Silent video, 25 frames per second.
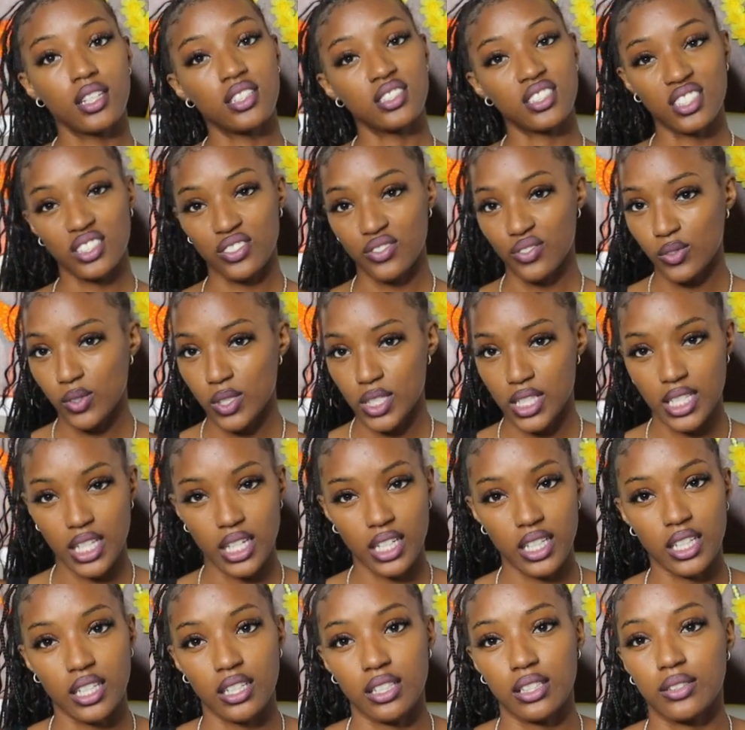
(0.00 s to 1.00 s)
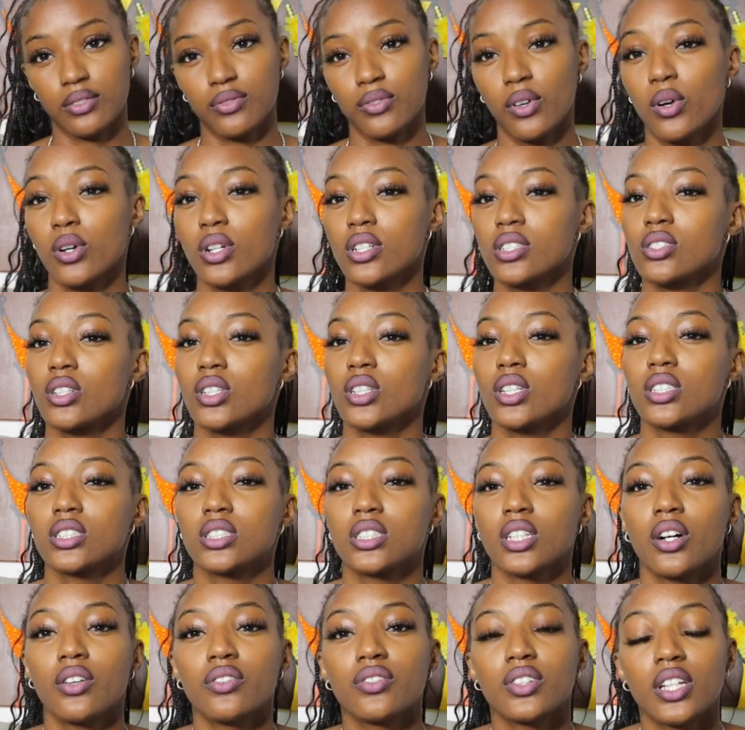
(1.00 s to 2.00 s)
Just for a second. Focus on
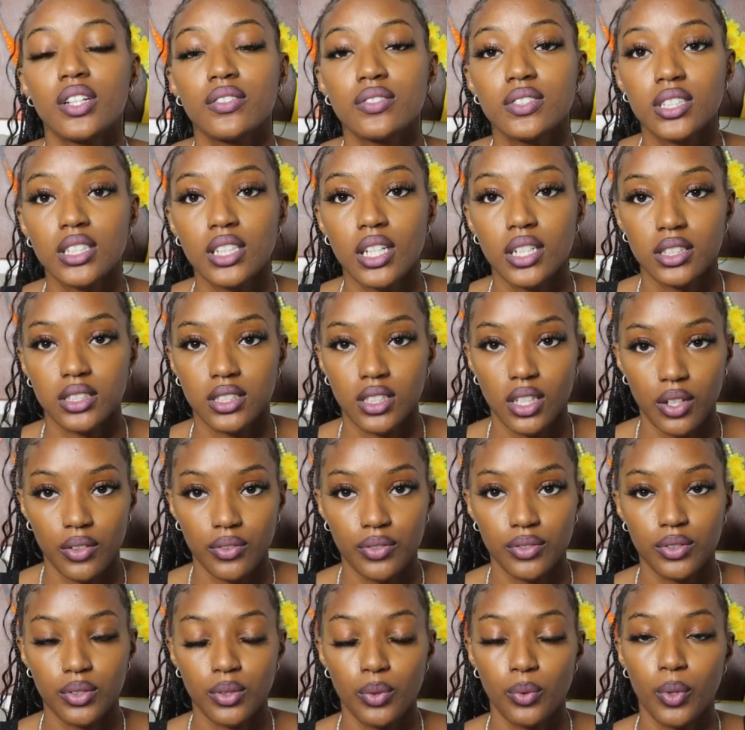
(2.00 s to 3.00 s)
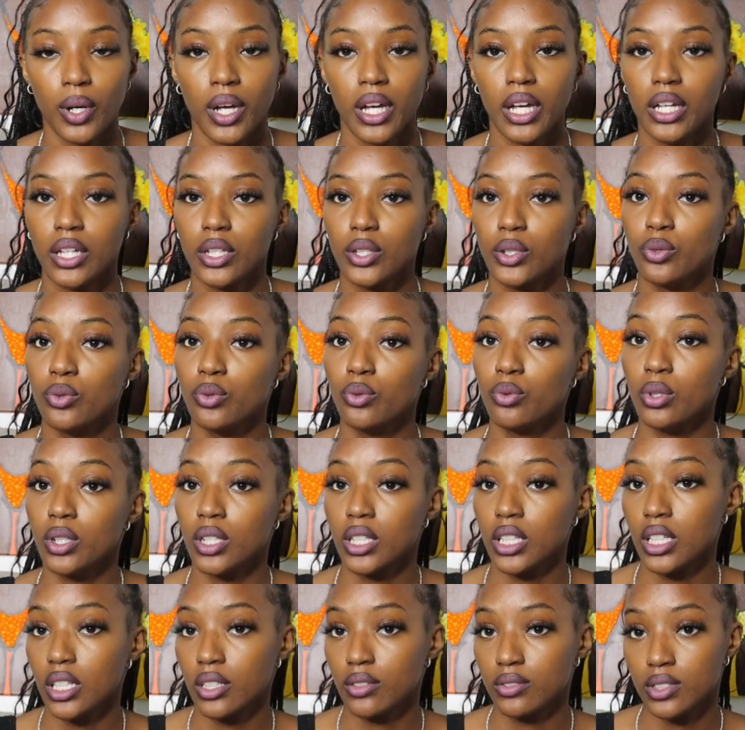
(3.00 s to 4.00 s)
yourself. Give to yourself the way you
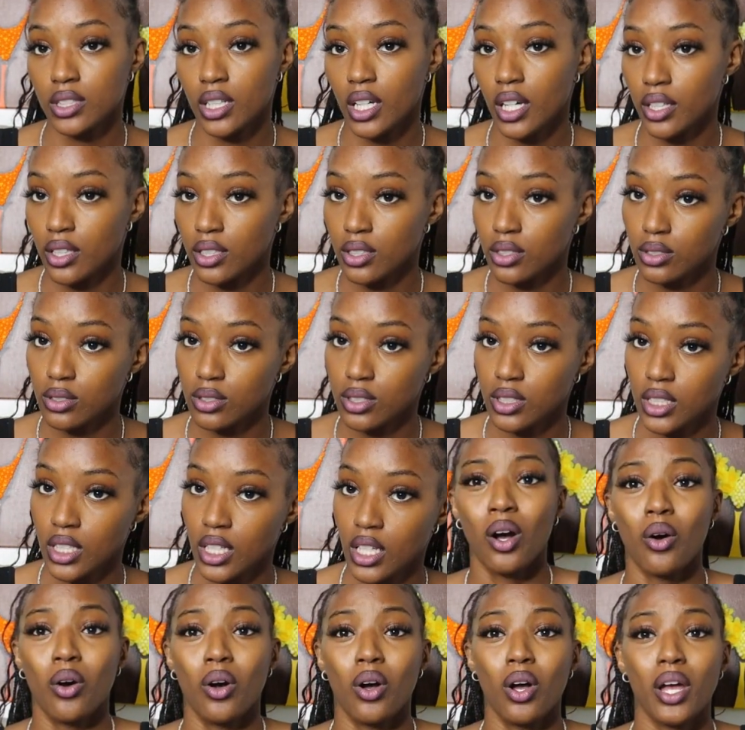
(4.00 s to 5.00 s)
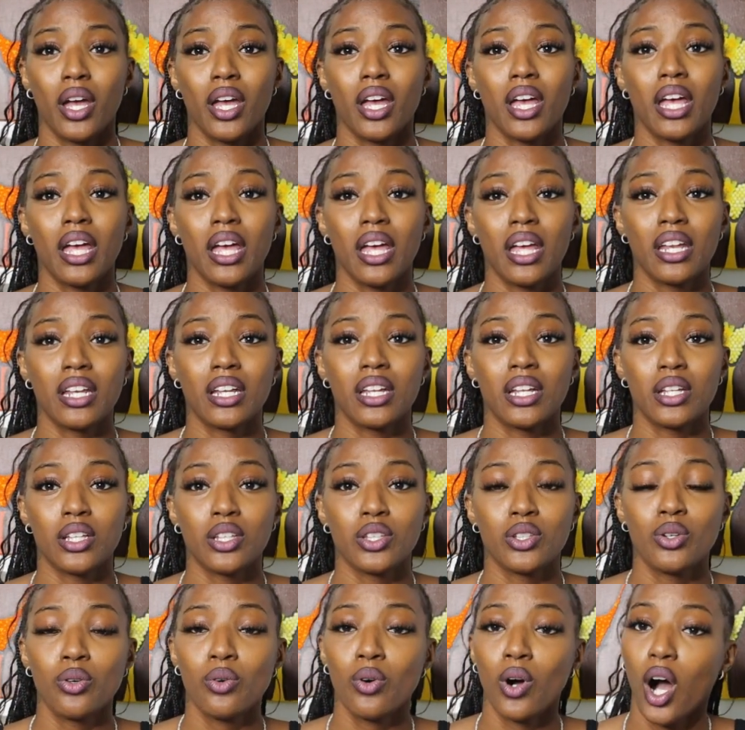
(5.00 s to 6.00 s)
would give to others. And
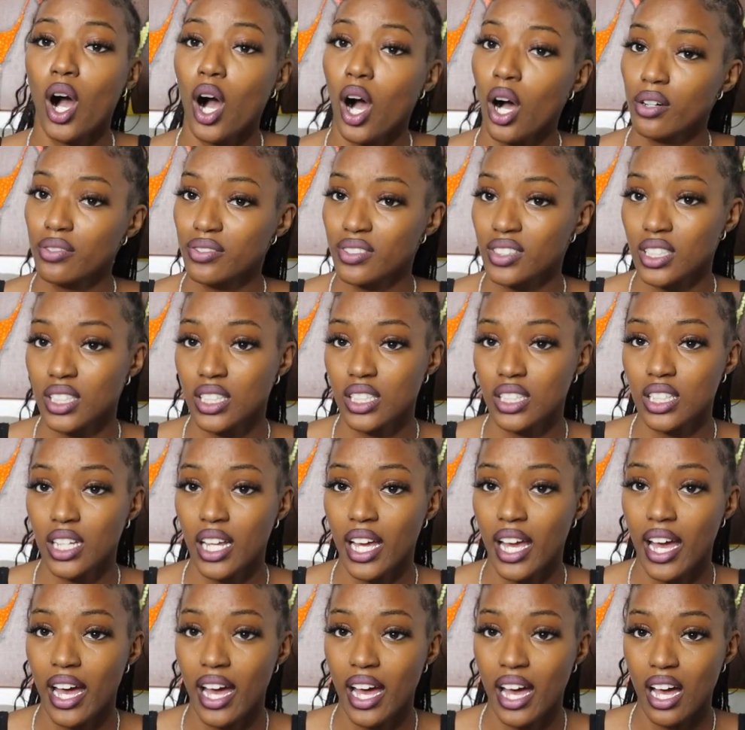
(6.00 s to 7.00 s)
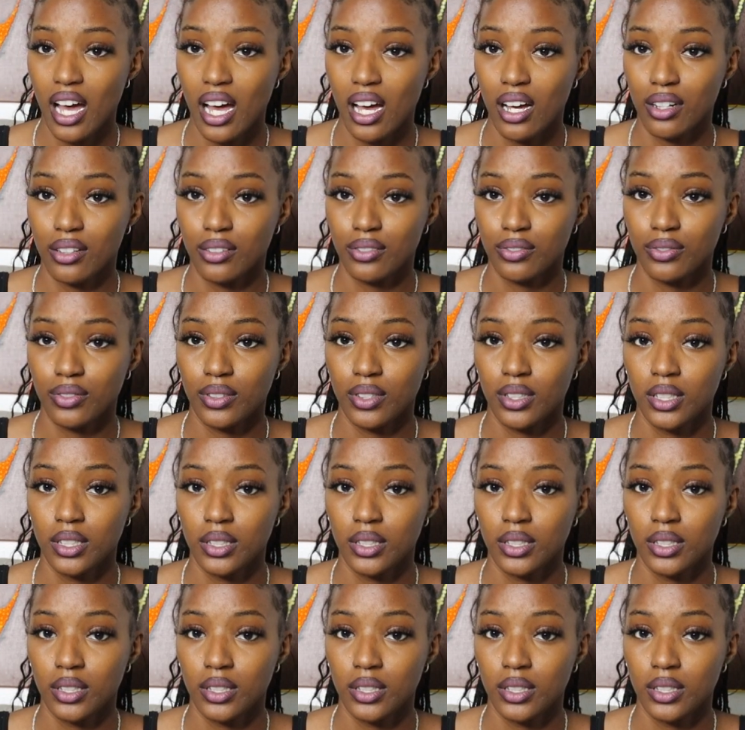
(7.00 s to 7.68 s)
you often have